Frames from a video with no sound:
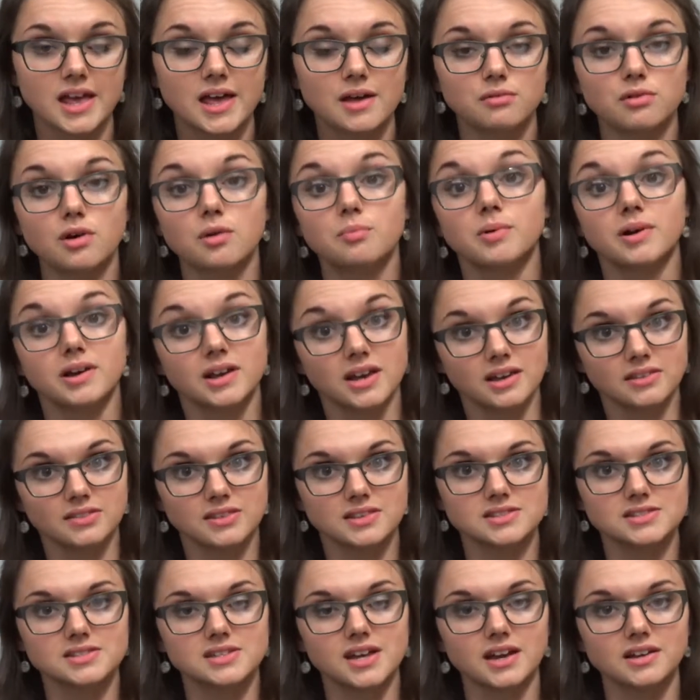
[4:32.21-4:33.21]
while bringing
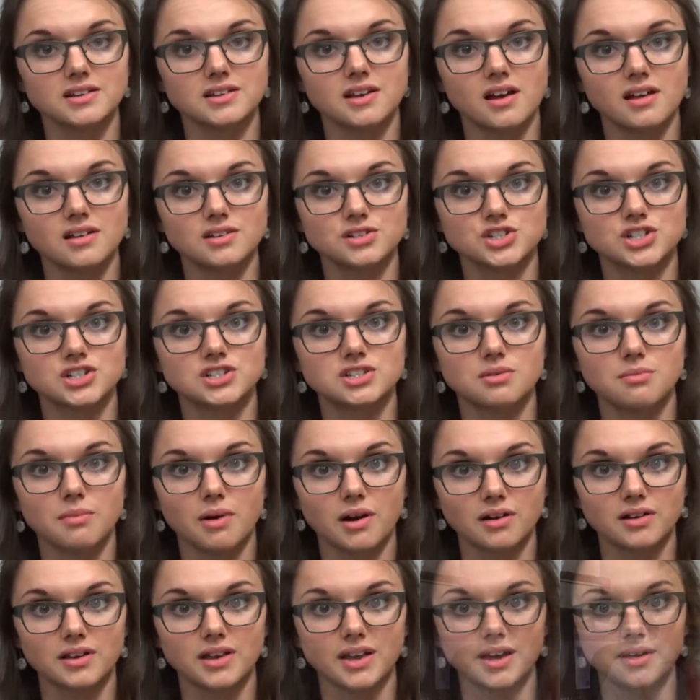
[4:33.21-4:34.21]
this technology to
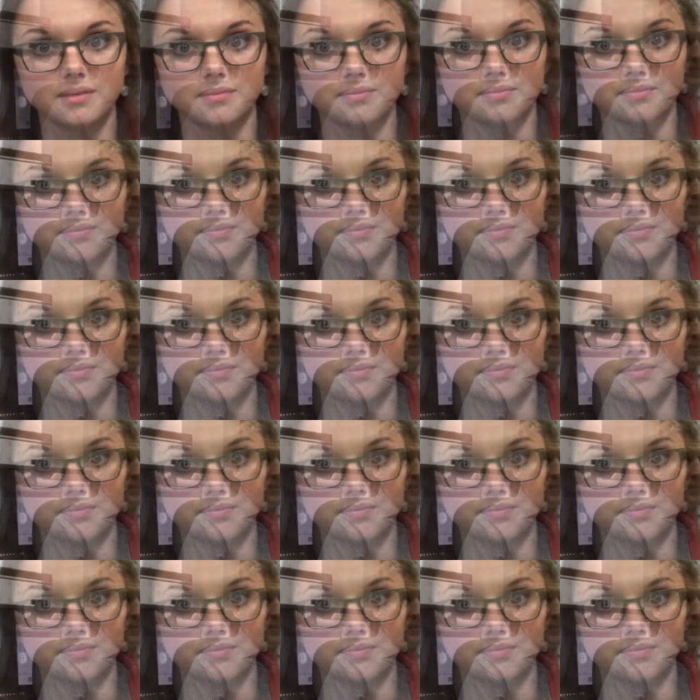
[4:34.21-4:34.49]
market.